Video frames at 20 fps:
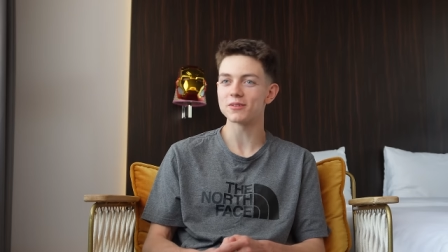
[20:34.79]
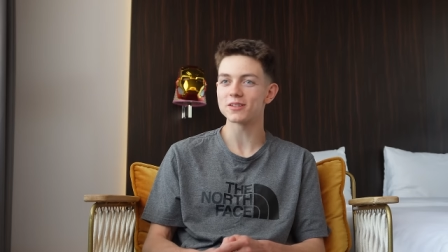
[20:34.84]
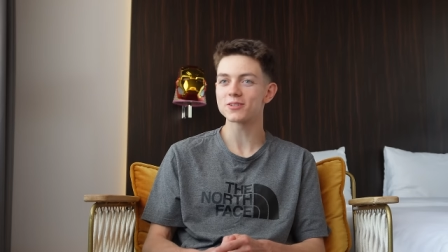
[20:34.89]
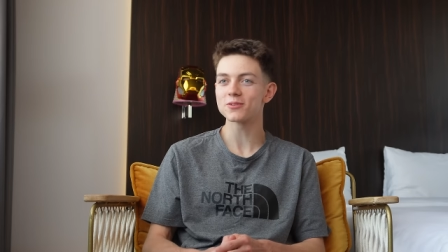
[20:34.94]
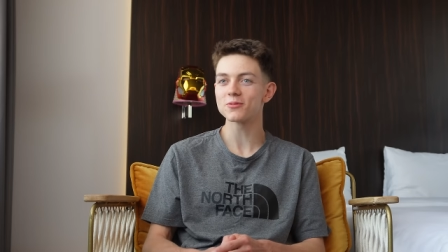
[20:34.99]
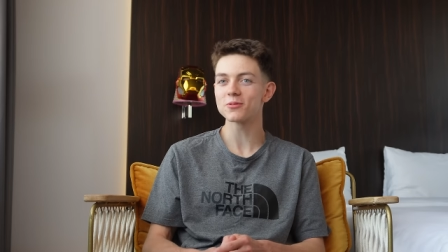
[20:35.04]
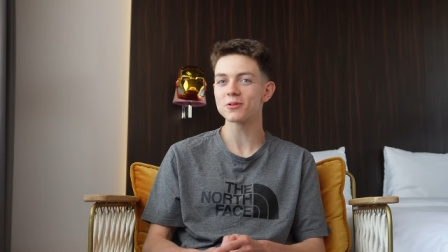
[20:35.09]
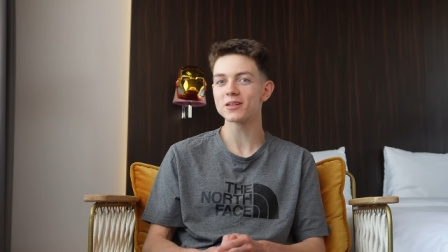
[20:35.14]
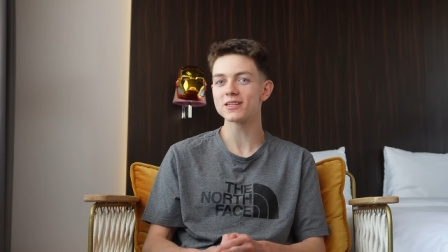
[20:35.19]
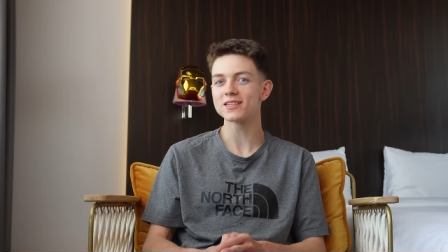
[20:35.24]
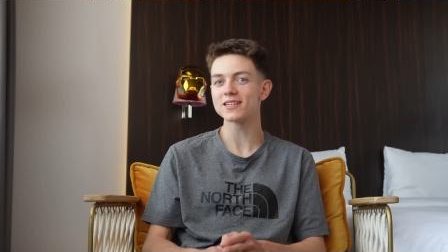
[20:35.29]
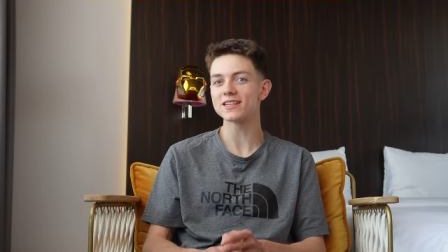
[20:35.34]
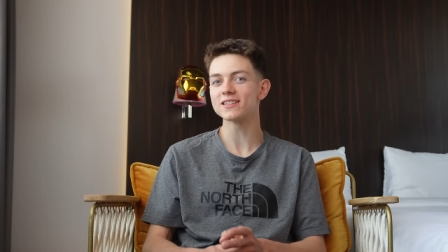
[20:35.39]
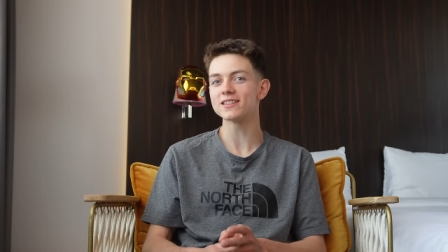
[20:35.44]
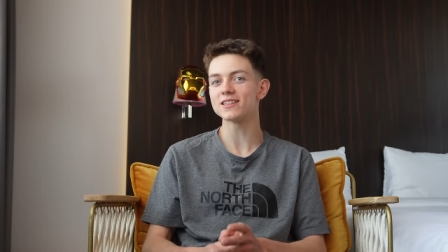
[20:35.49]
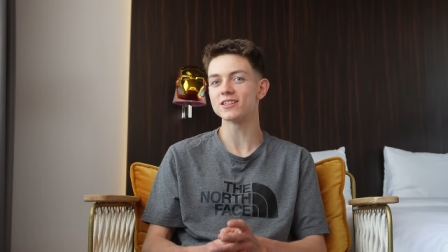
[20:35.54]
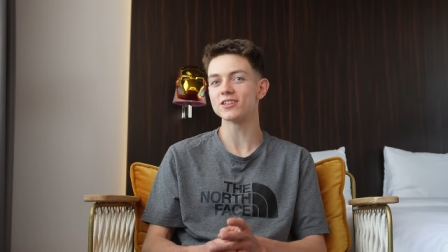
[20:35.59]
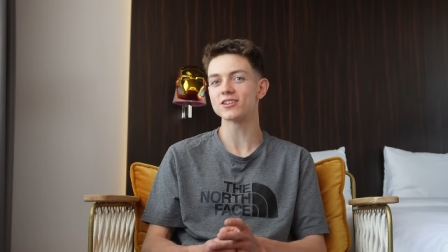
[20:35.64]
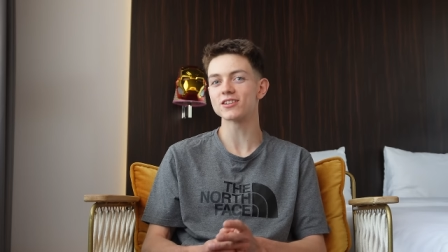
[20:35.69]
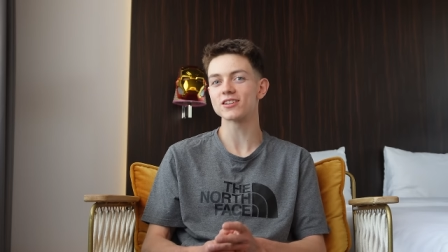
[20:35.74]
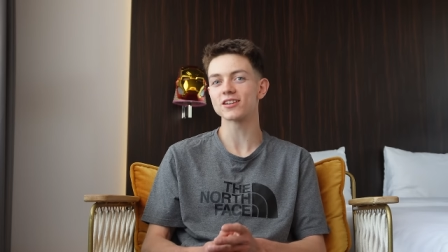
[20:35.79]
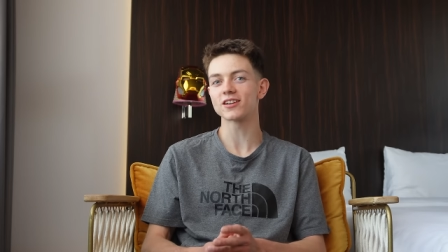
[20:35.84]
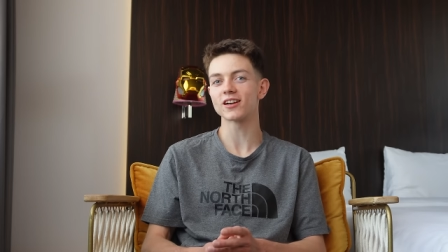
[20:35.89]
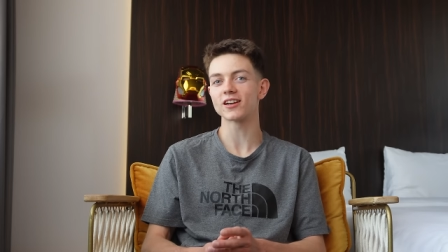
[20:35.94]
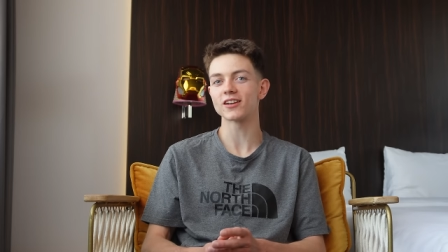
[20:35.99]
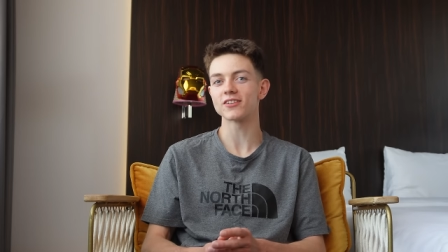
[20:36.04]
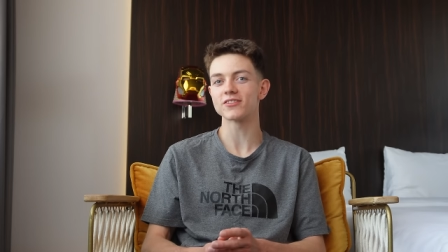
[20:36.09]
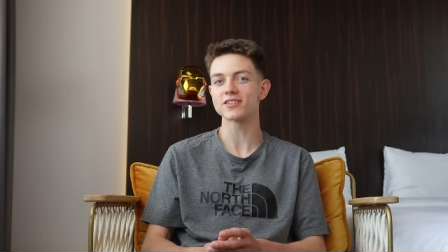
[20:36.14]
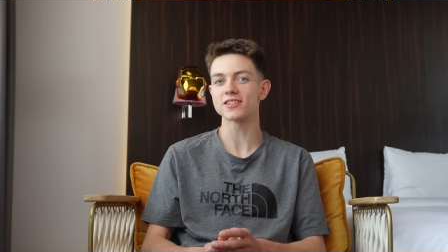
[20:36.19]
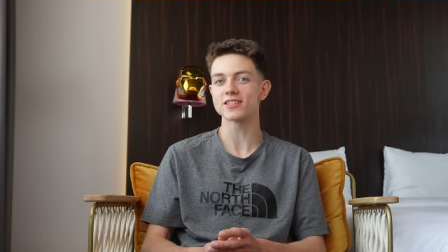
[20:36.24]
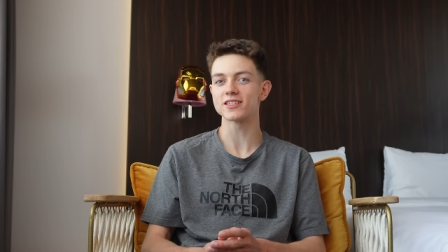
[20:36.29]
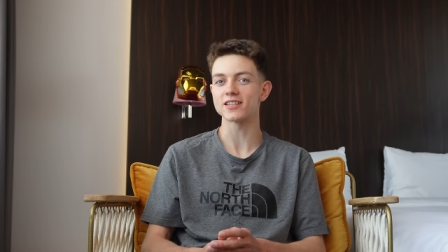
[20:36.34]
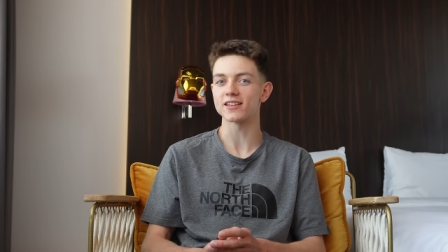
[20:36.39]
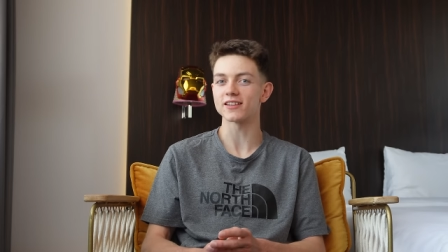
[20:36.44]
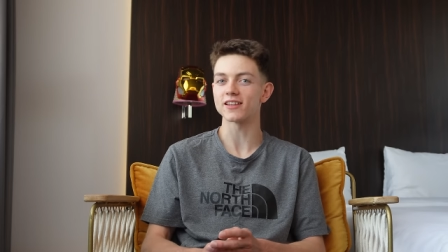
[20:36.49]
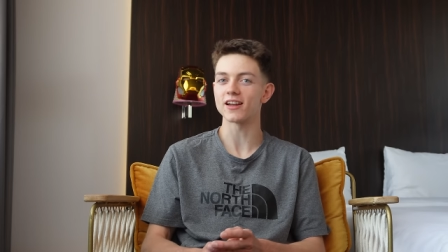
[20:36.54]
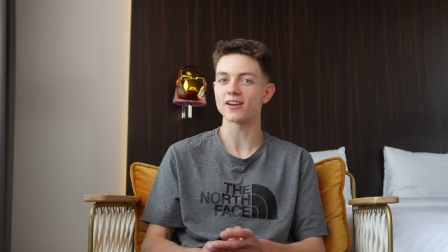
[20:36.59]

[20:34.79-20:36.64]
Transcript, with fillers: it's always easy just to kind of sit